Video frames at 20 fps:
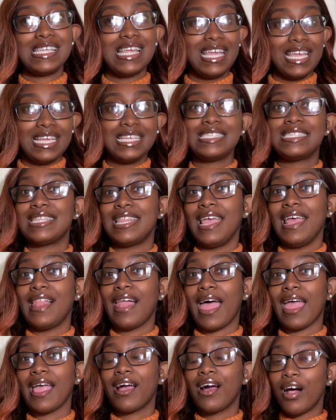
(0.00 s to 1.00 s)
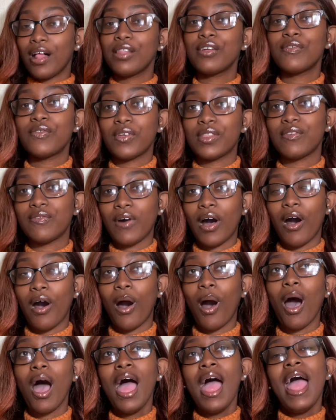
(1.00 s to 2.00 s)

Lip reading: is the like color for the fall,